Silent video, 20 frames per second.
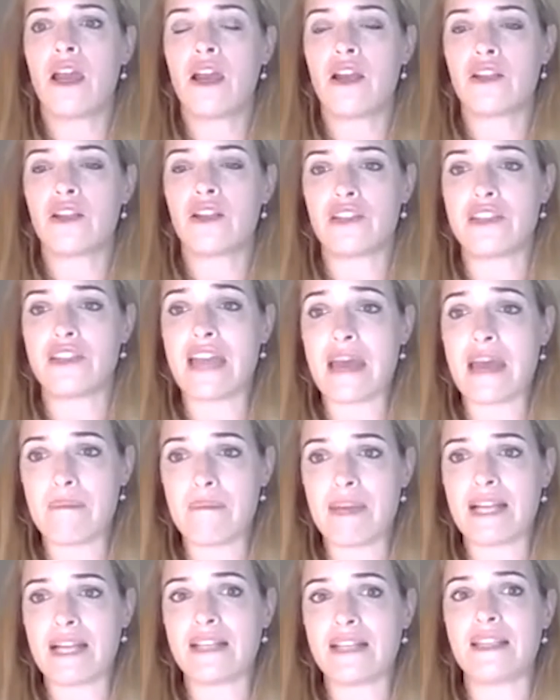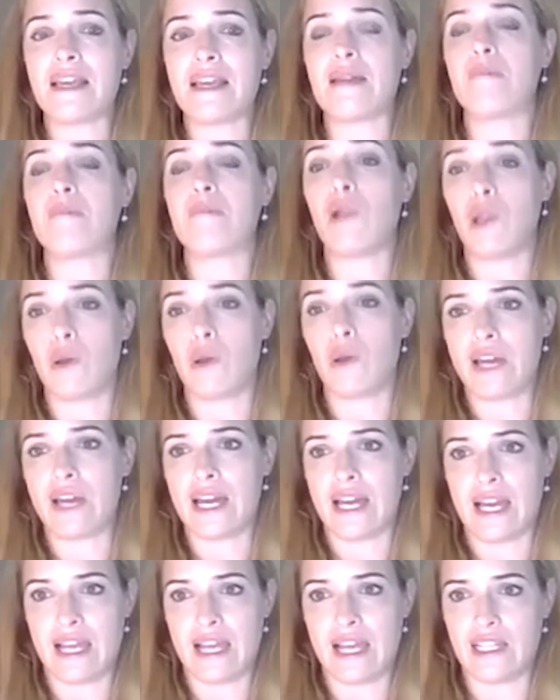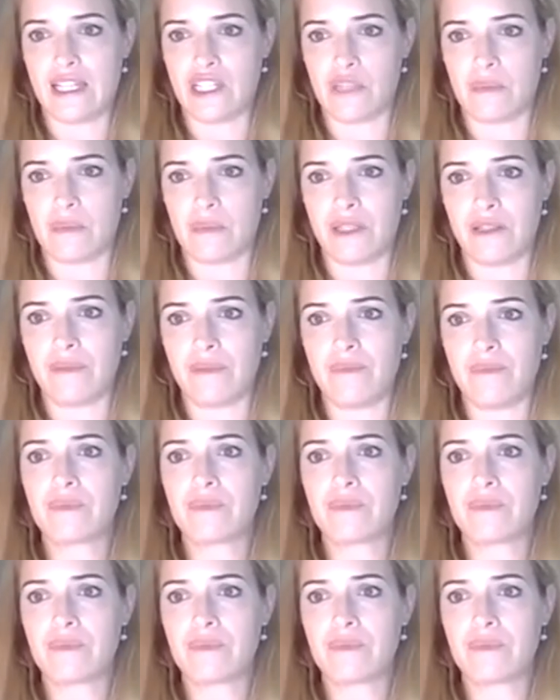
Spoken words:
So that makes the employer eligible.